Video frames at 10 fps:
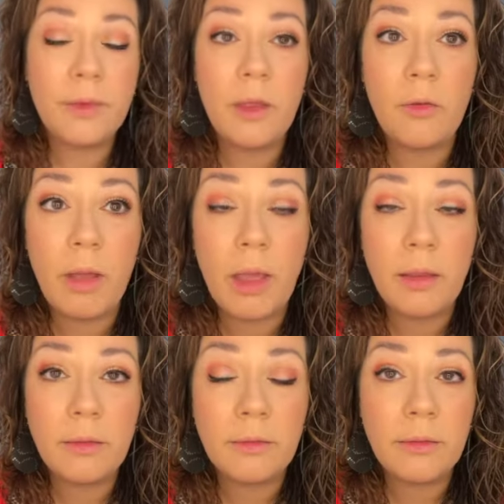Okay,
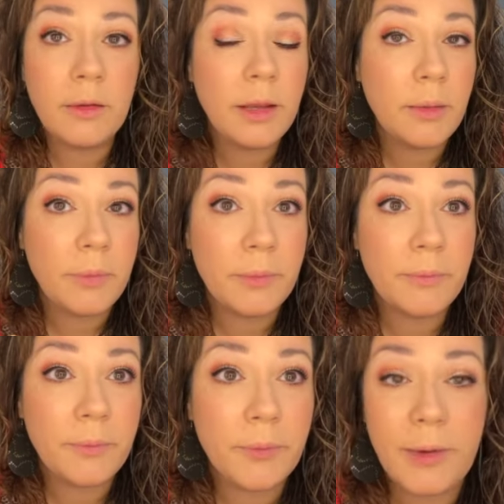look at how
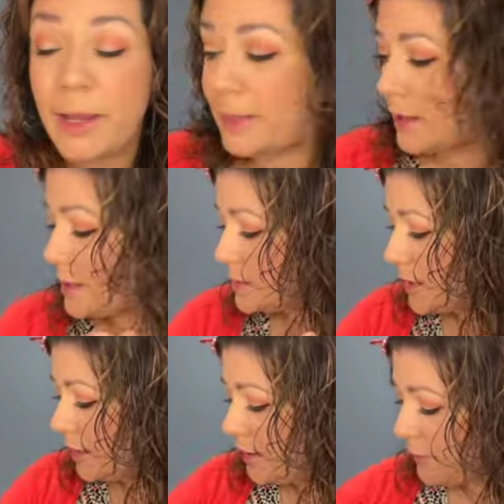bright that is.
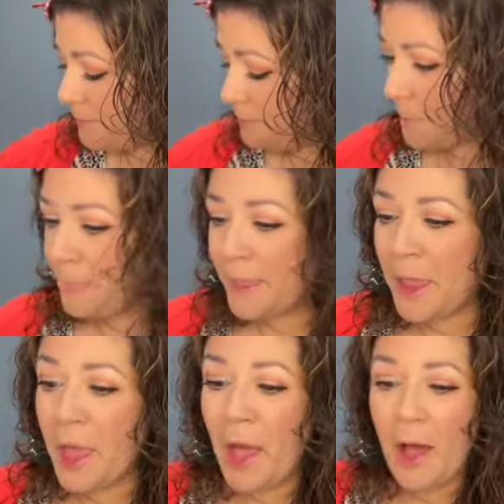I love it.
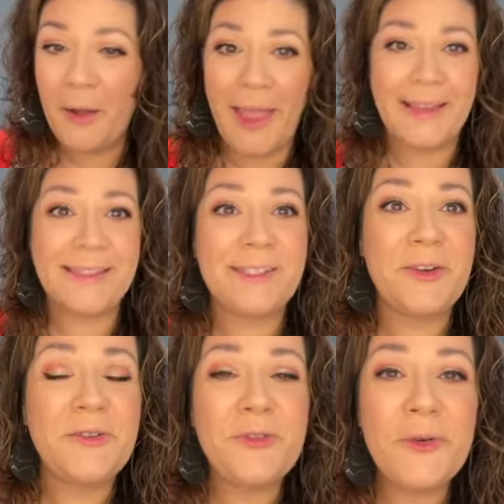Okay,
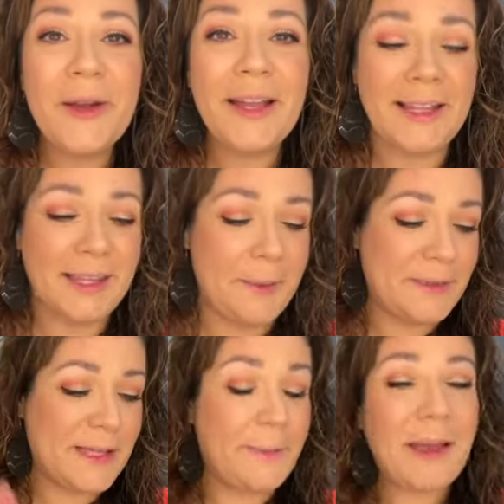so for
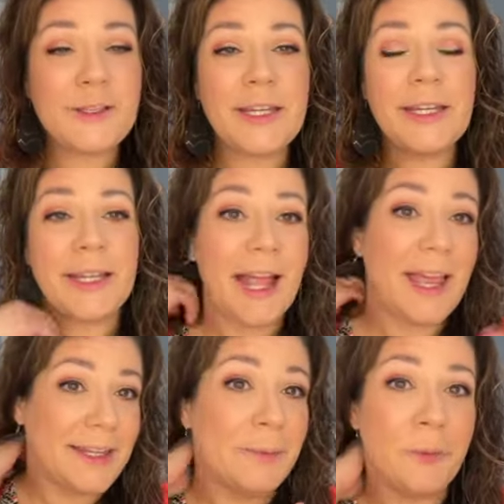lips, I'm actually going to
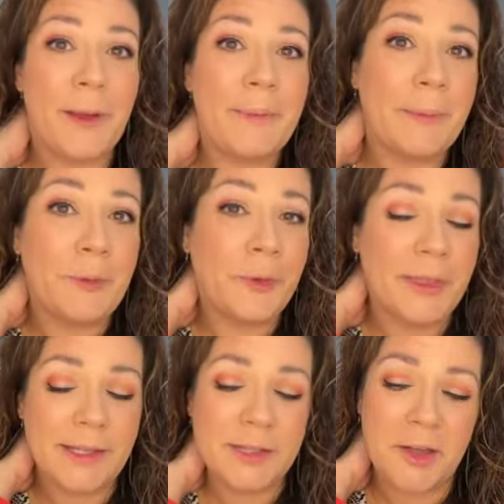end up wiping both of
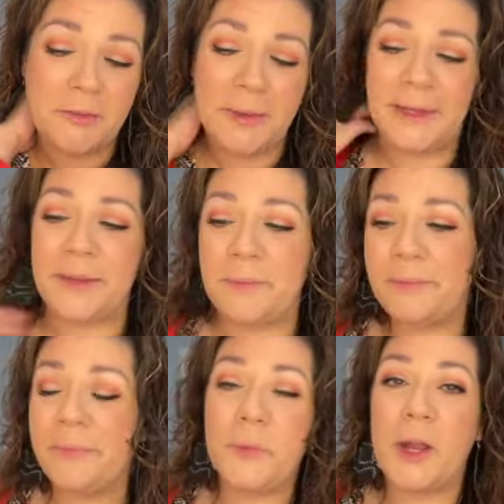these off because I'm
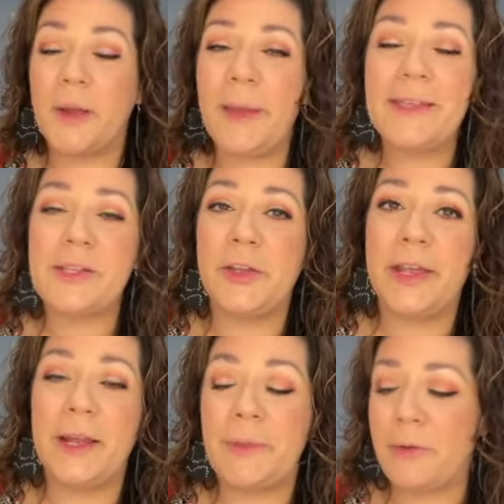wearing a mask all day
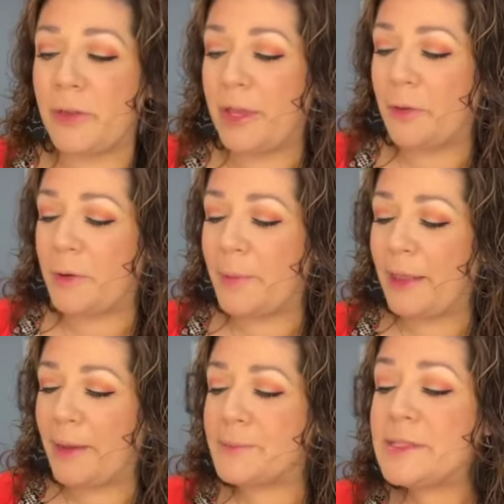and I'm not really going to wear my
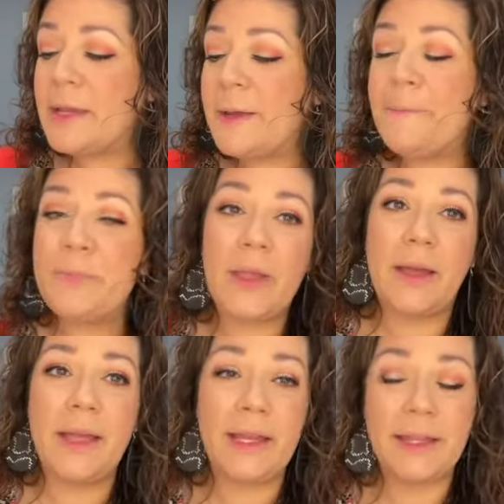lips,
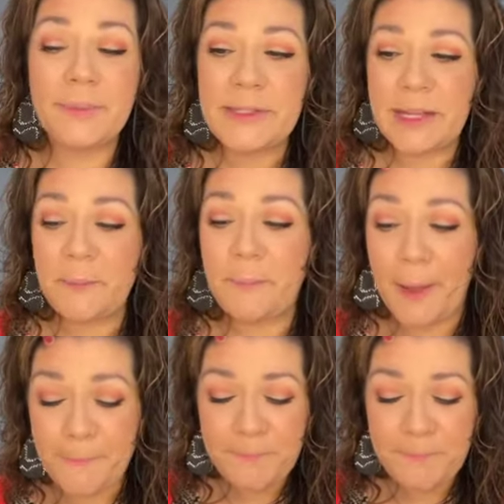any lipstick. But